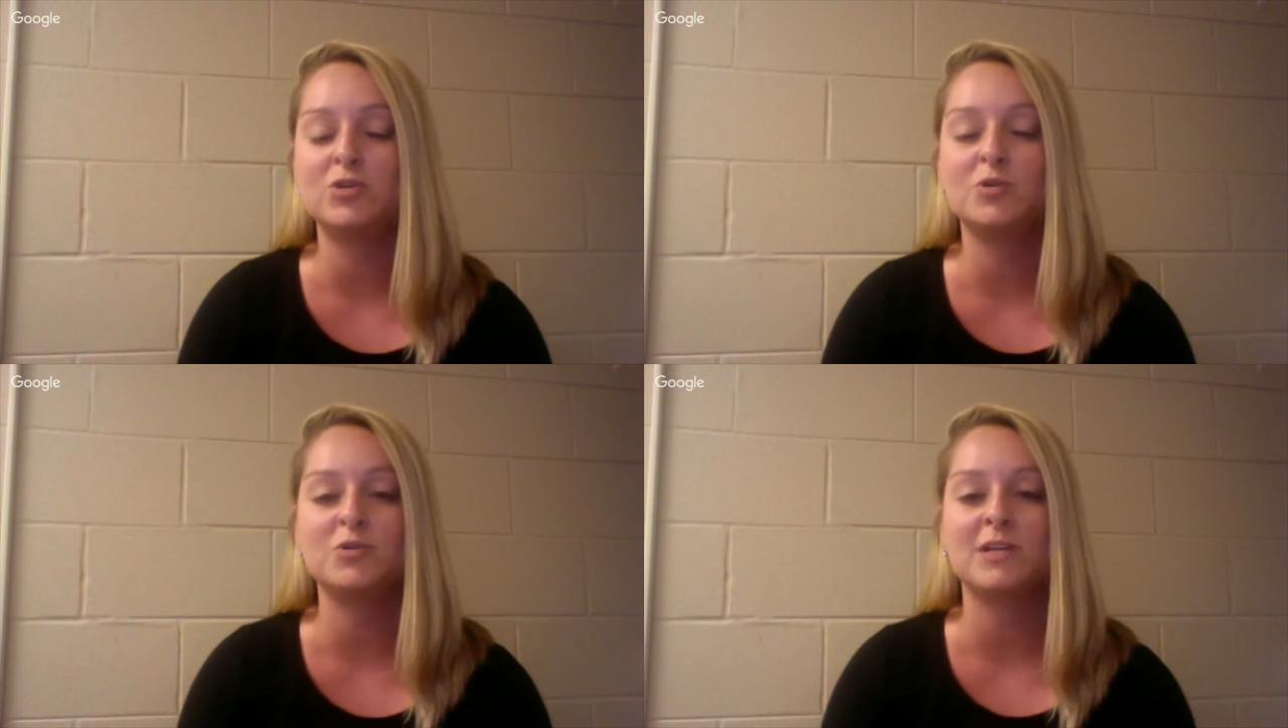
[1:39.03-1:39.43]

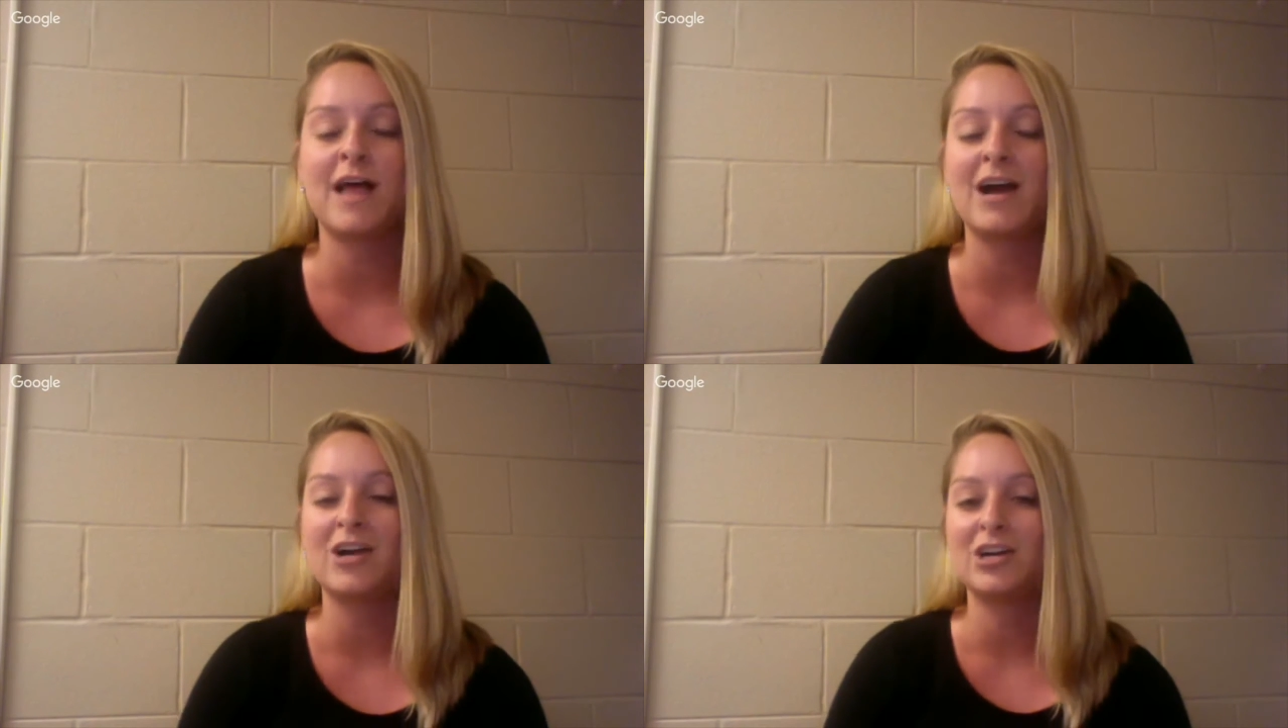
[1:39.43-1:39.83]
which was a
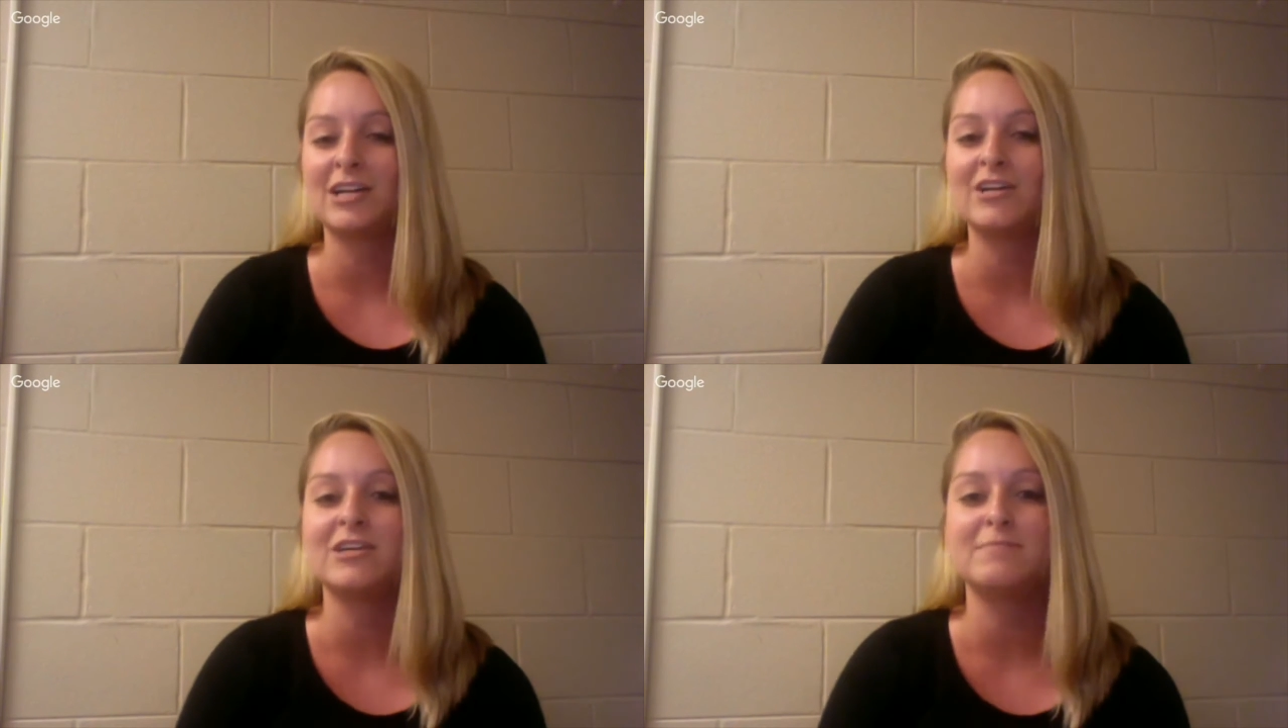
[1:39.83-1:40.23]
lot
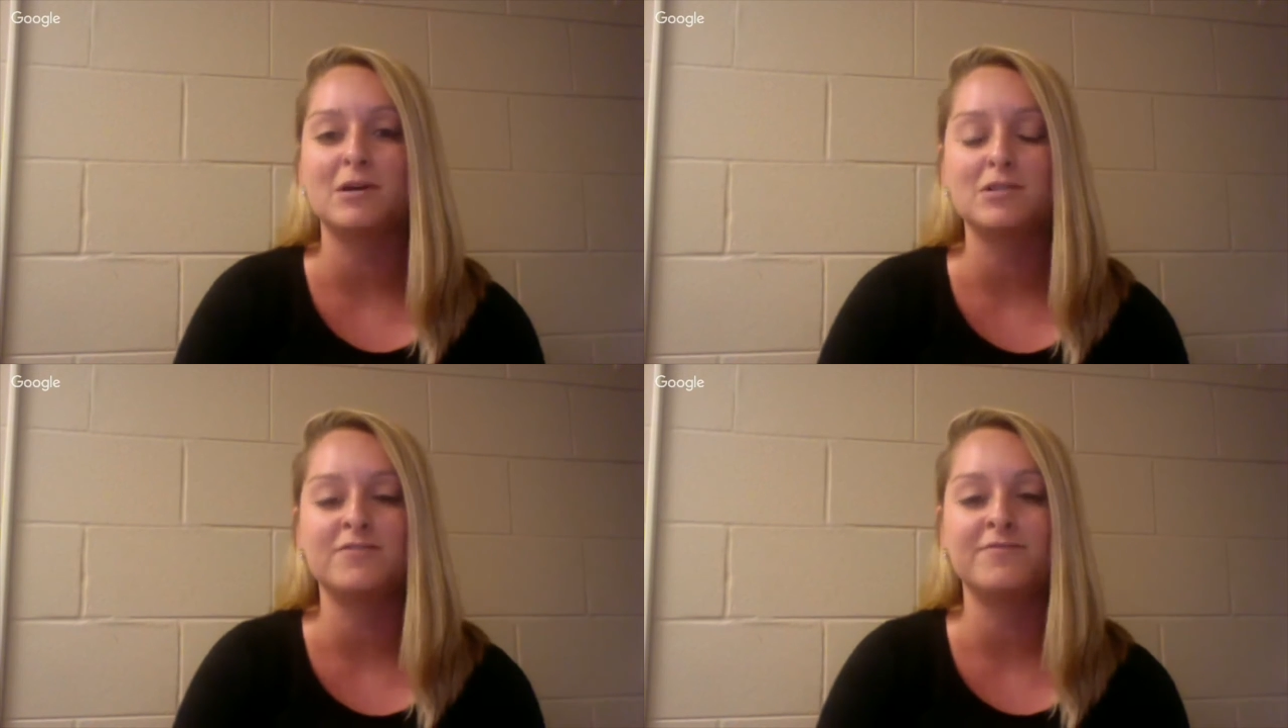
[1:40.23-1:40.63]
earlier than
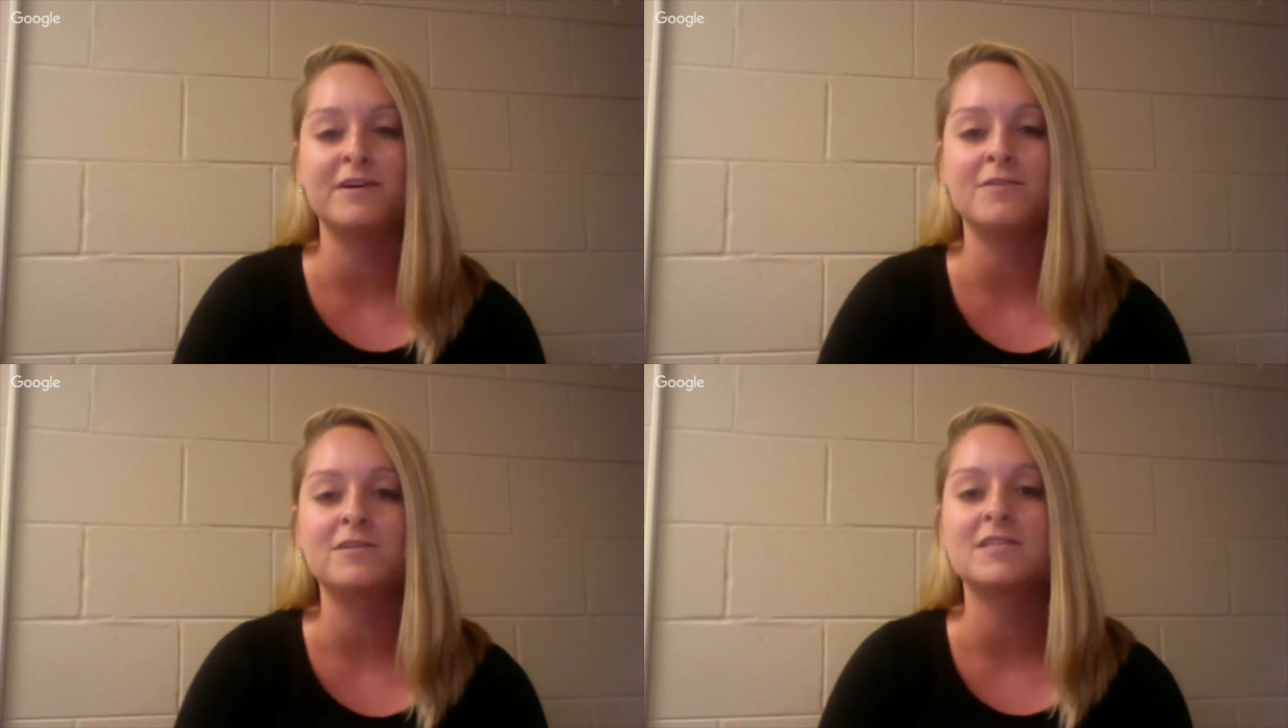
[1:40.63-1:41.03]
most
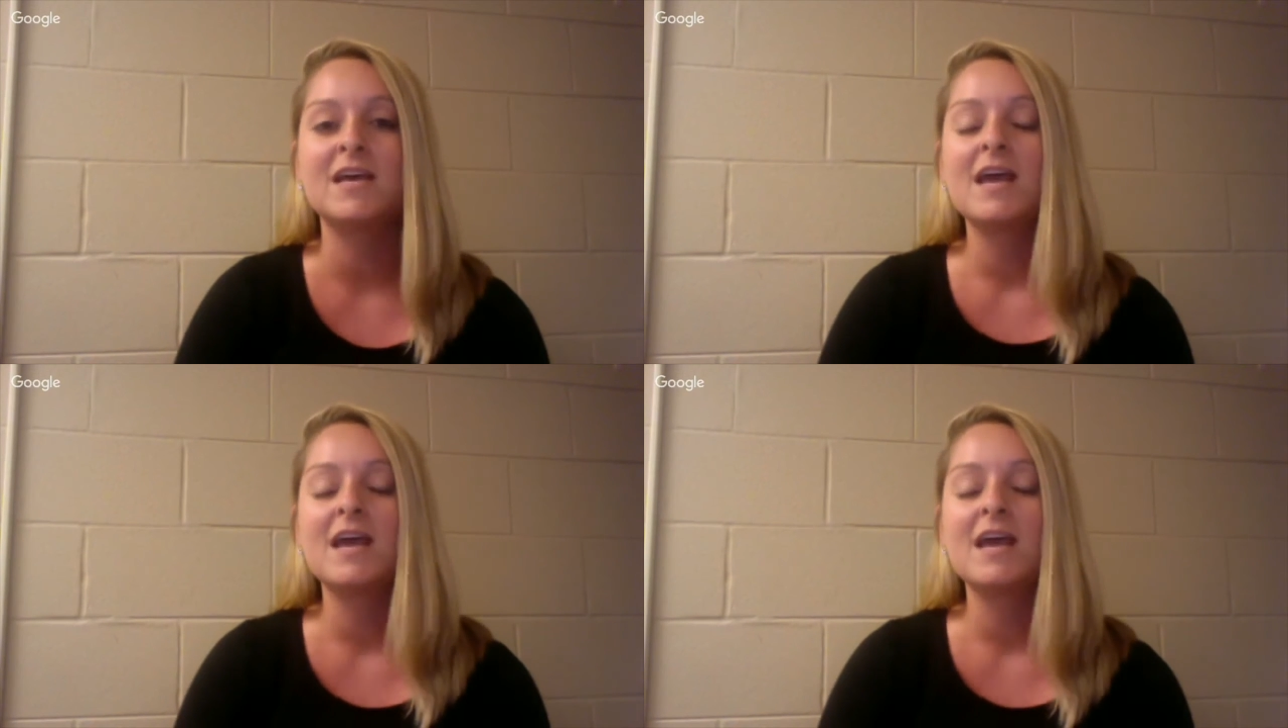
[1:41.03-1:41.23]
folks,